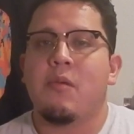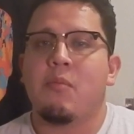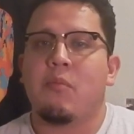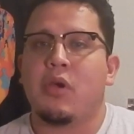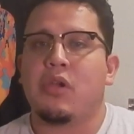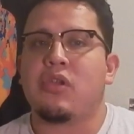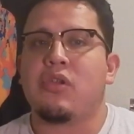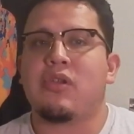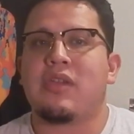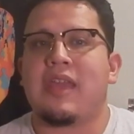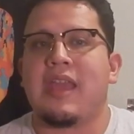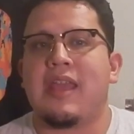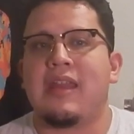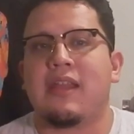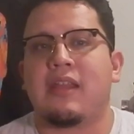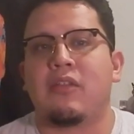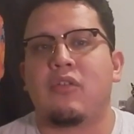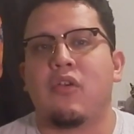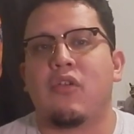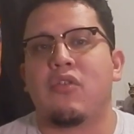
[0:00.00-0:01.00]
but you can't
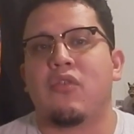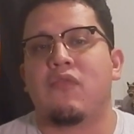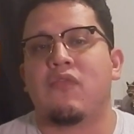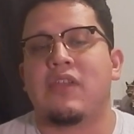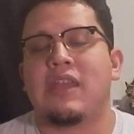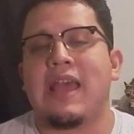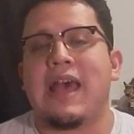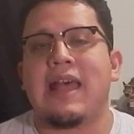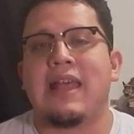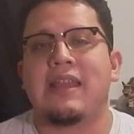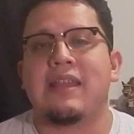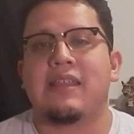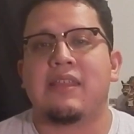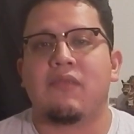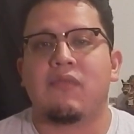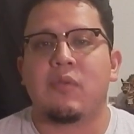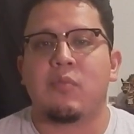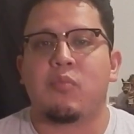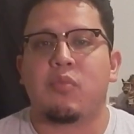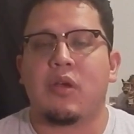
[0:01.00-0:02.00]
ignore the reality
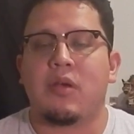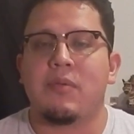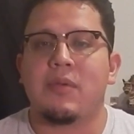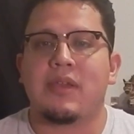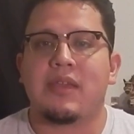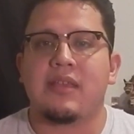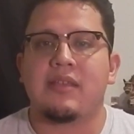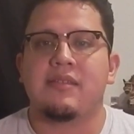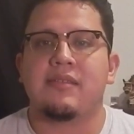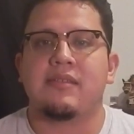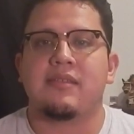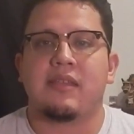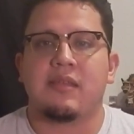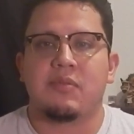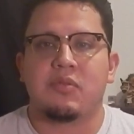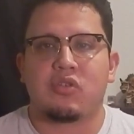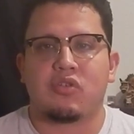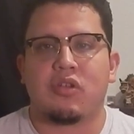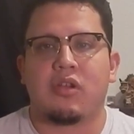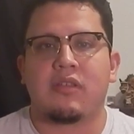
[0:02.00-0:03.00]
that Republicans
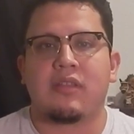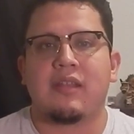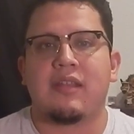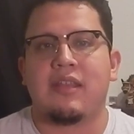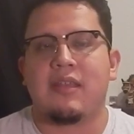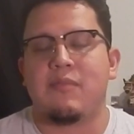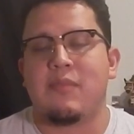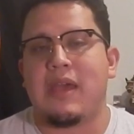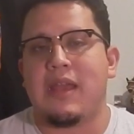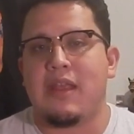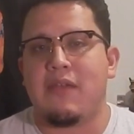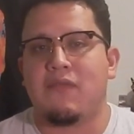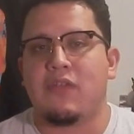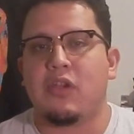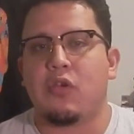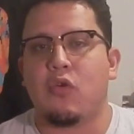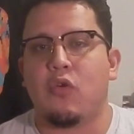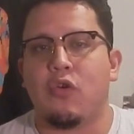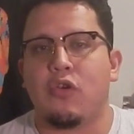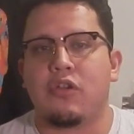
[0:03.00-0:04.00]
obstructed him at every
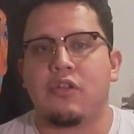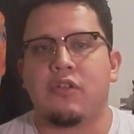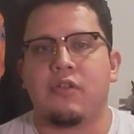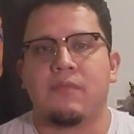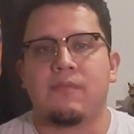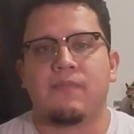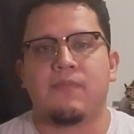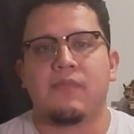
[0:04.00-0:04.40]
corner.